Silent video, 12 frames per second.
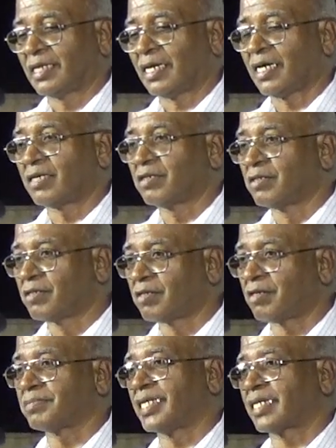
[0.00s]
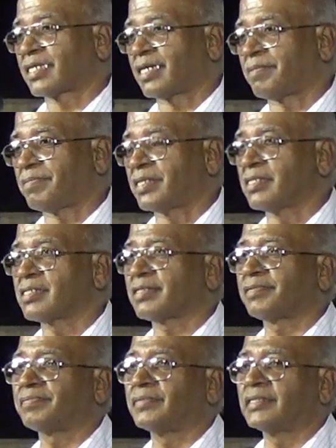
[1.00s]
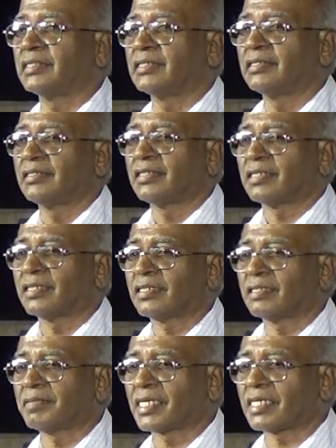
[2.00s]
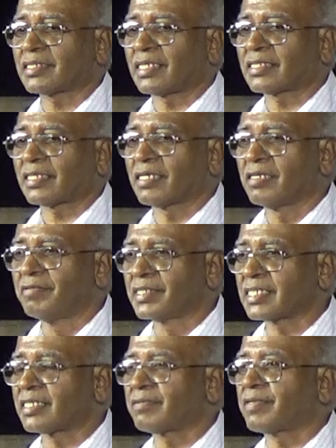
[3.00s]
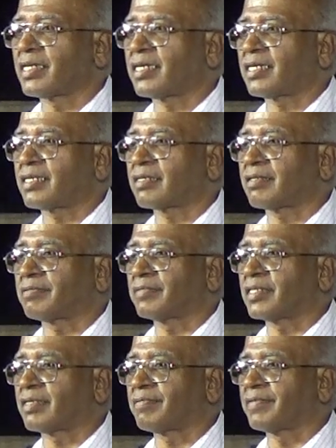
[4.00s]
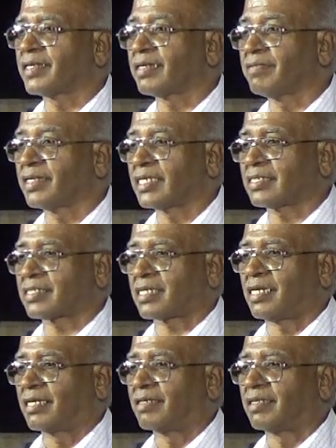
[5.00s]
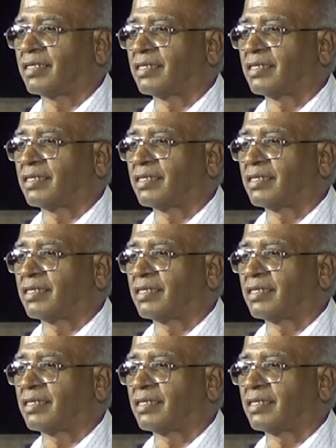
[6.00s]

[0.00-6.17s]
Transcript: I do hope that happens because as a university we are very, very strong.